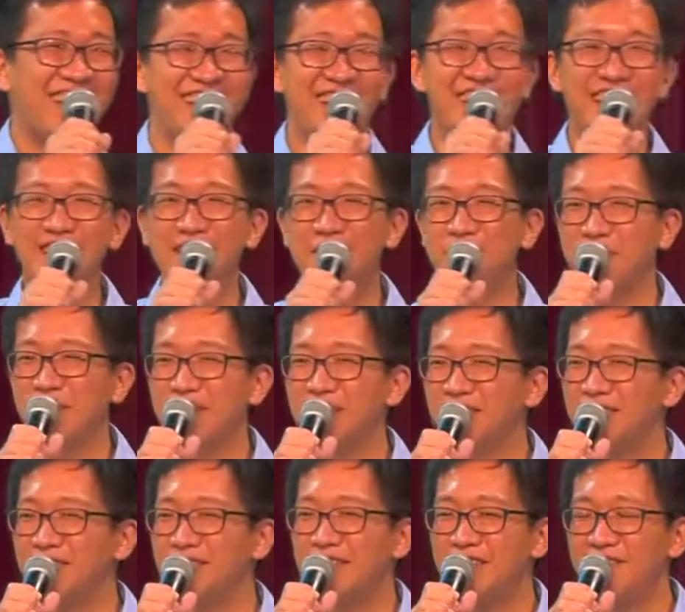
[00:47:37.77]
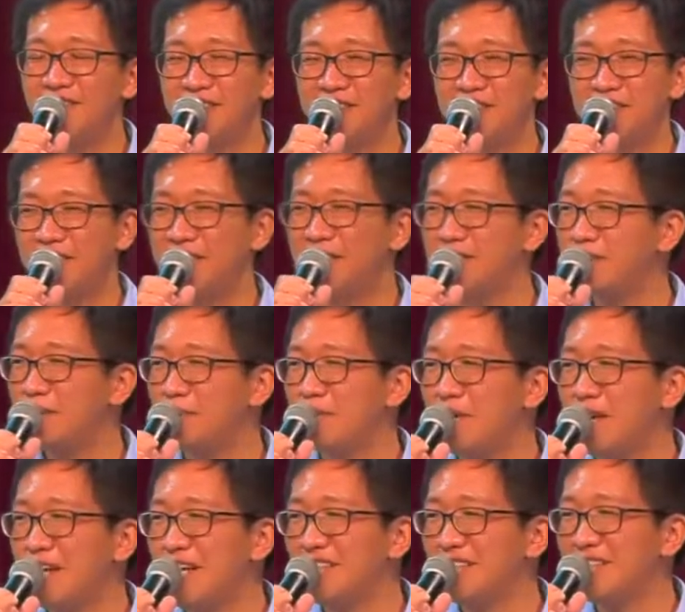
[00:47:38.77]
and then the person said, was very
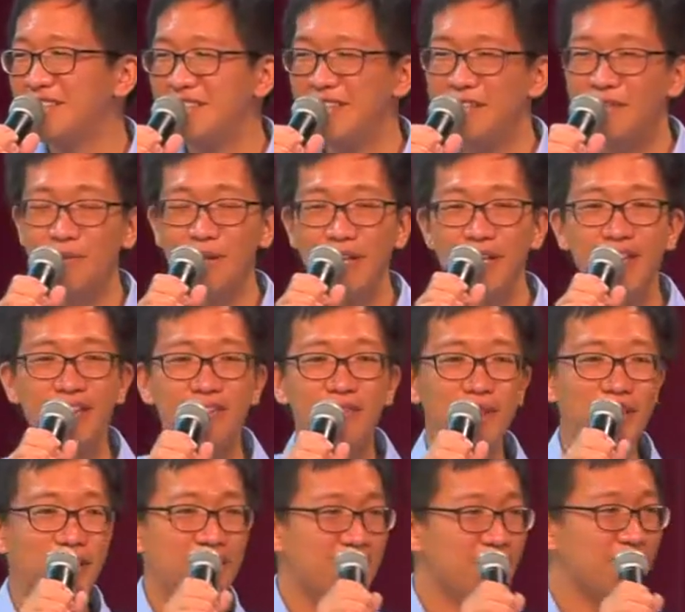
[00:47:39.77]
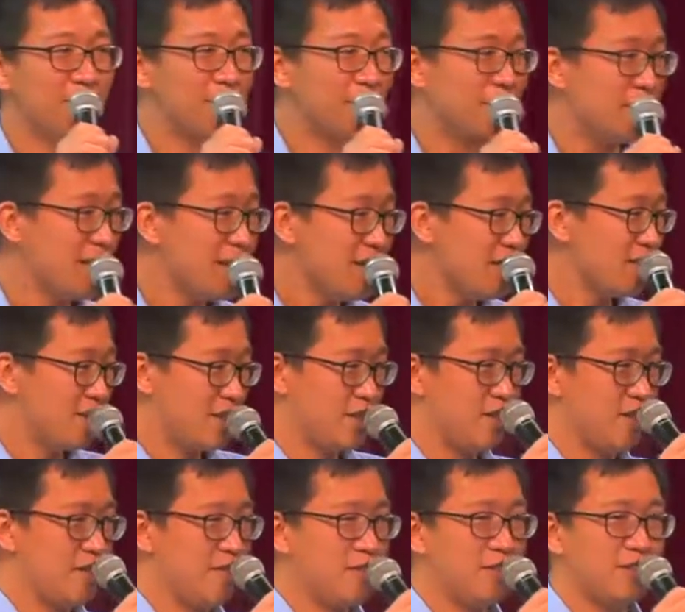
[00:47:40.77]
surprised. He said, why, why, why?
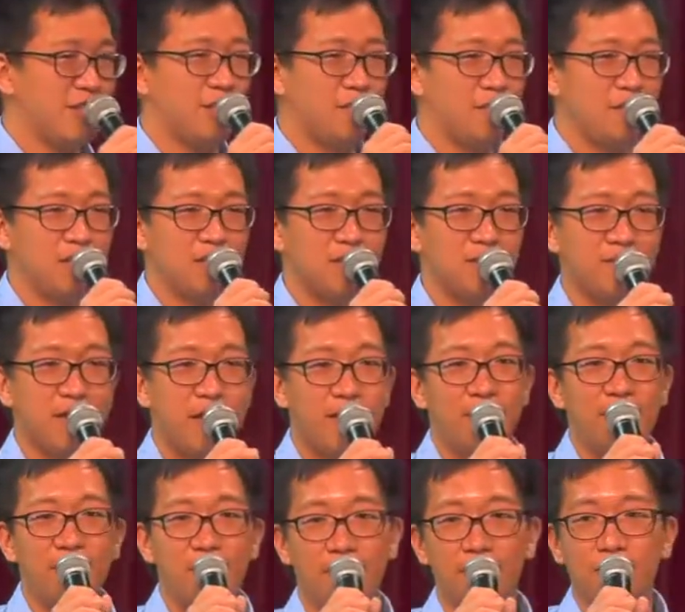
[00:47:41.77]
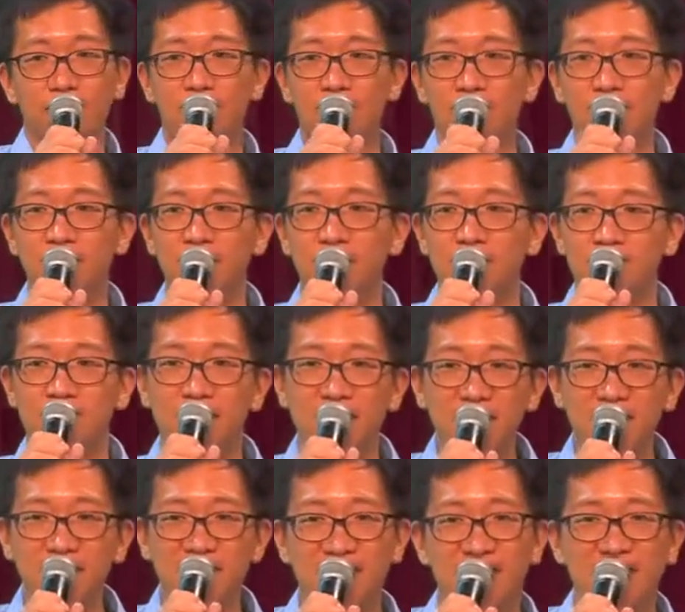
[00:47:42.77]
If you tell me it's five, I won't know, you
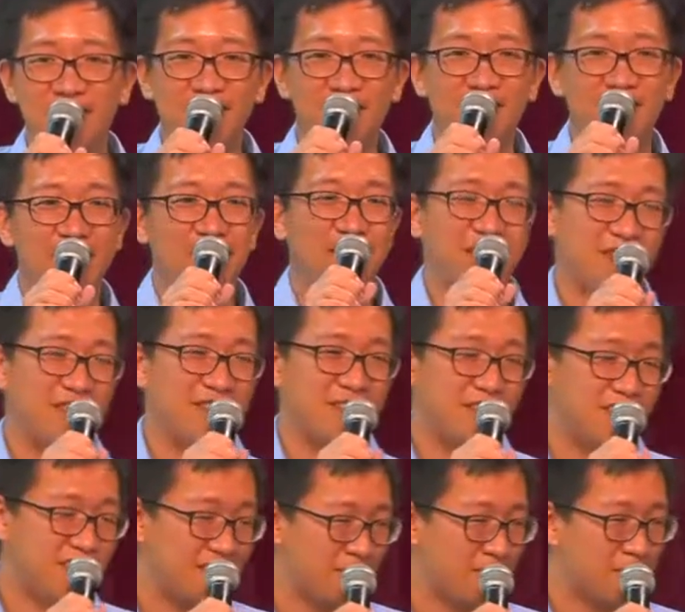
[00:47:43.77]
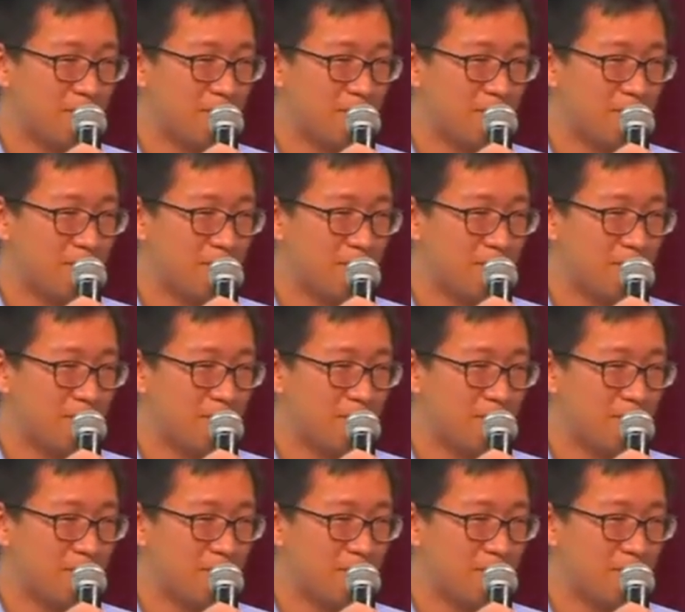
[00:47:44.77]
know. Yeah, yeah.